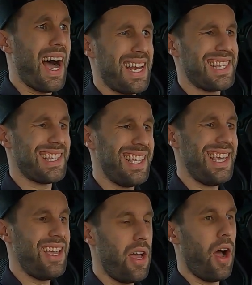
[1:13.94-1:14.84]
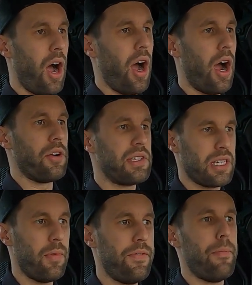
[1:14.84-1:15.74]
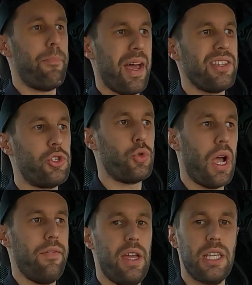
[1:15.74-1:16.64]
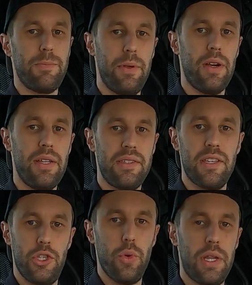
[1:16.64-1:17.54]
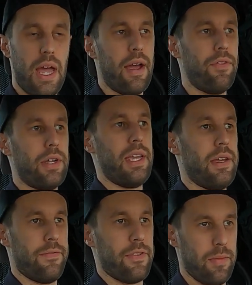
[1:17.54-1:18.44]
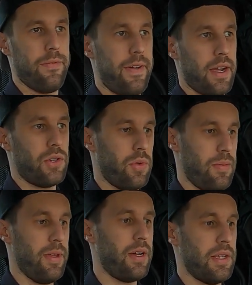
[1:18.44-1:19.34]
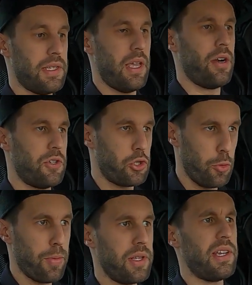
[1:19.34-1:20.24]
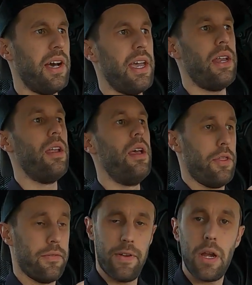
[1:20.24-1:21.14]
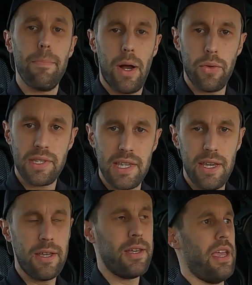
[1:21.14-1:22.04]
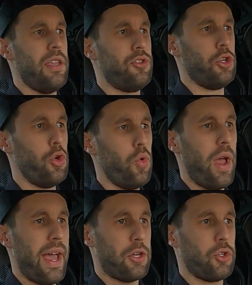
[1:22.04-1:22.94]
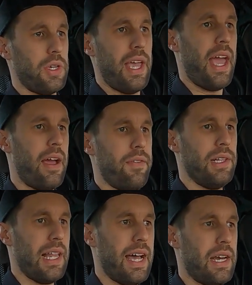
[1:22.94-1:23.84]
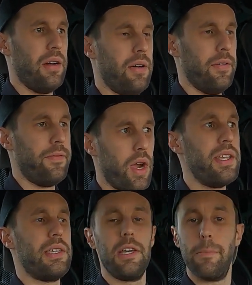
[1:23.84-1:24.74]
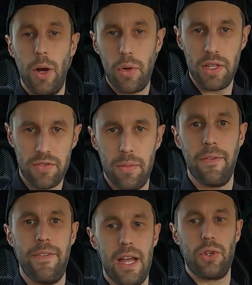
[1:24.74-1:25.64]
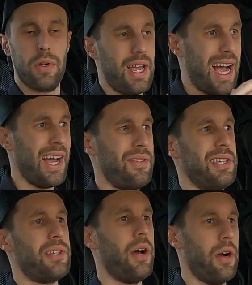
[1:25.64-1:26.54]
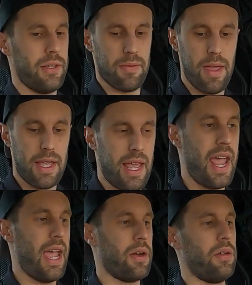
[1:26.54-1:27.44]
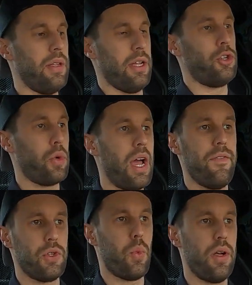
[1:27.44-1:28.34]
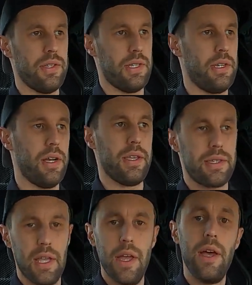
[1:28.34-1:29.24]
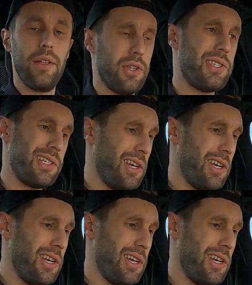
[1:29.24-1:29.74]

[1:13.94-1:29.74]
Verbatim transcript: honestly are some of the best driving experiences you can ever get from the factory because they are super tight, they're very bouncy, they do actually have a lot of racing components from the factory on this car to make it handle and drive as well as it does. The